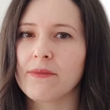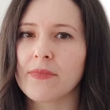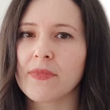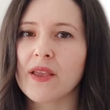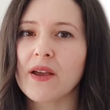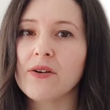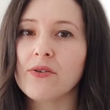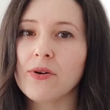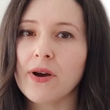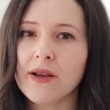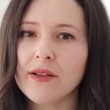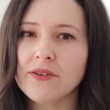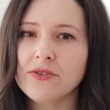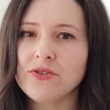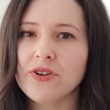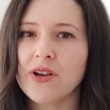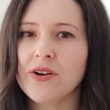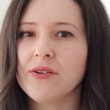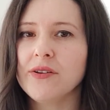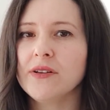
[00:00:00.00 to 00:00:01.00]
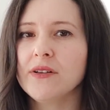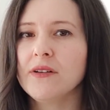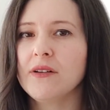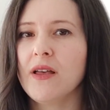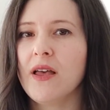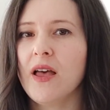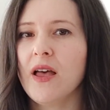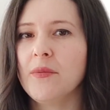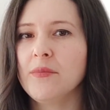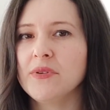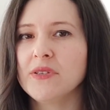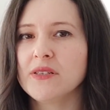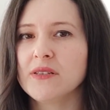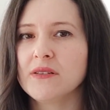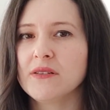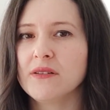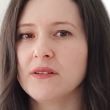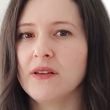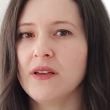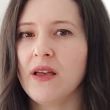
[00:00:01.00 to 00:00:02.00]
ride-sharing apps,
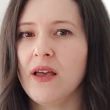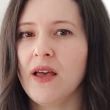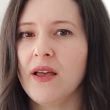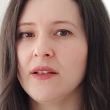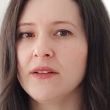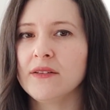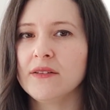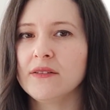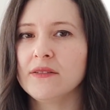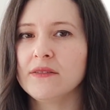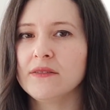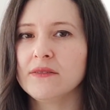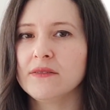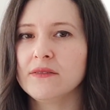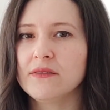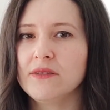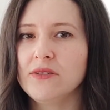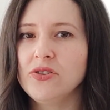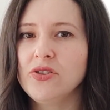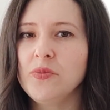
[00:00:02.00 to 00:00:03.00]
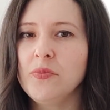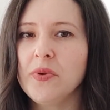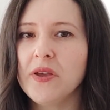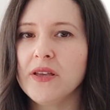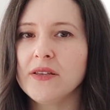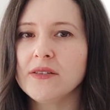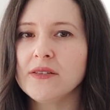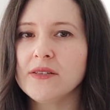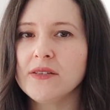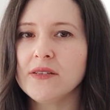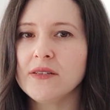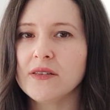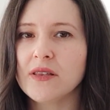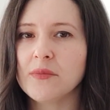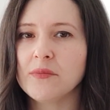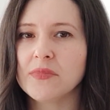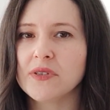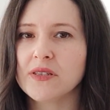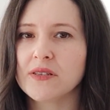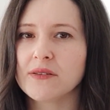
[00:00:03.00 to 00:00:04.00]
and GPS
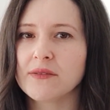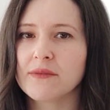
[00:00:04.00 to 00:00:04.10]
systems.